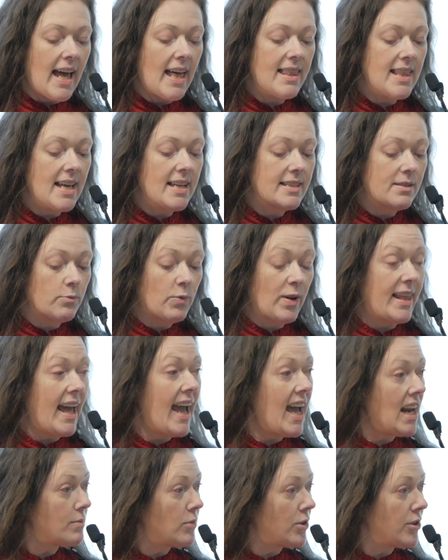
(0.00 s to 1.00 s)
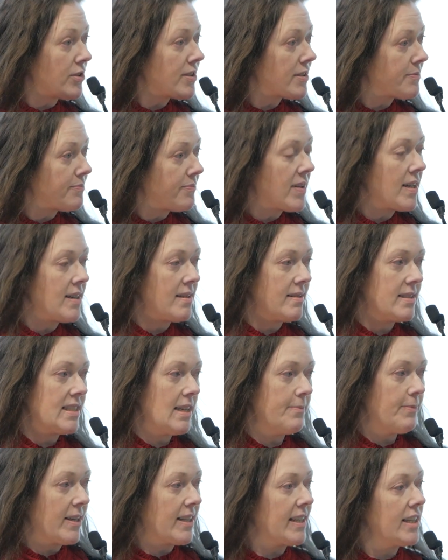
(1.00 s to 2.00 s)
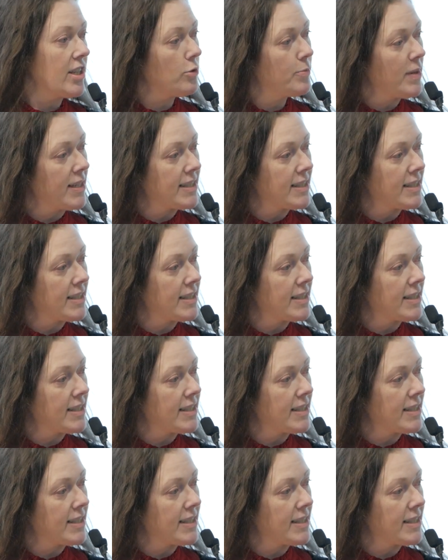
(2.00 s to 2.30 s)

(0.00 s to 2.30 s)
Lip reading: And then with animals, typically you'll